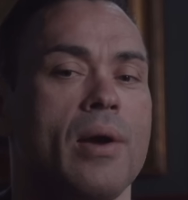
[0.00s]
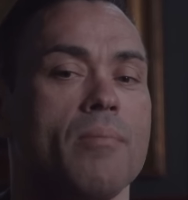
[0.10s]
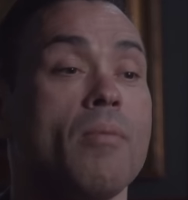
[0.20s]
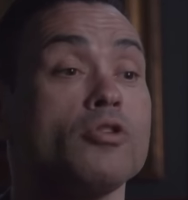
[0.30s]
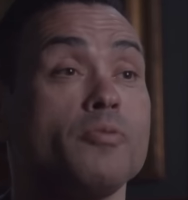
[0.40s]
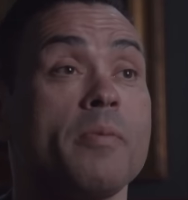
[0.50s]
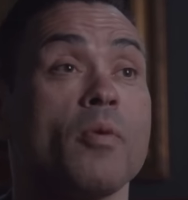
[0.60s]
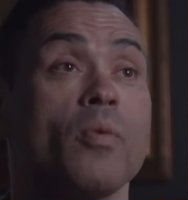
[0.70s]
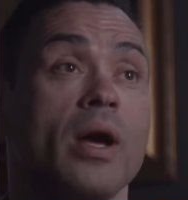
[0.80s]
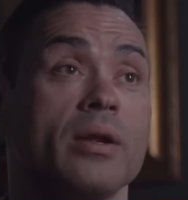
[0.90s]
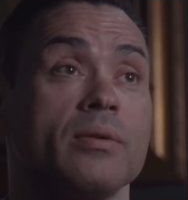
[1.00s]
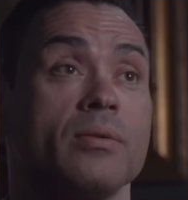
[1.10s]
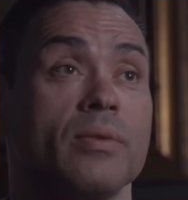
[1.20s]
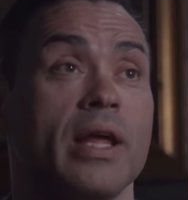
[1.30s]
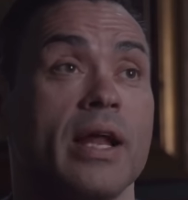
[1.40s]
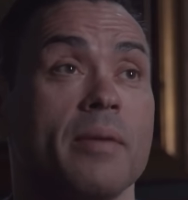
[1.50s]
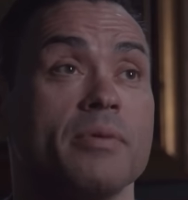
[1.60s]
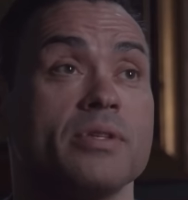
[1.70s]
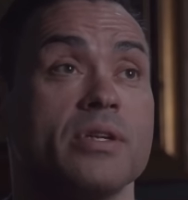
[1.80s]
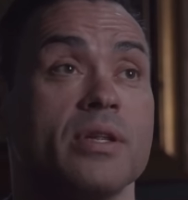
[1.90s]
most people run when that
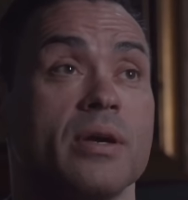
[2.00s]
happens to